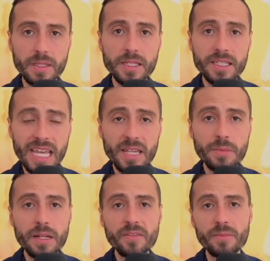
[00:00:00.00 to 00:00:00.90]

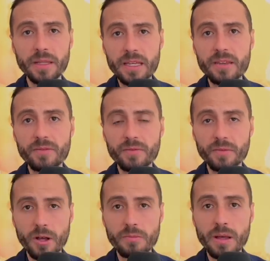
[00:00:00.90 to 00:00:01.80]
statement of belief
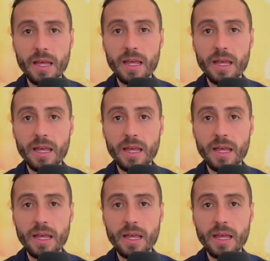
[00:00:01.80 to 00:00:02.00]
from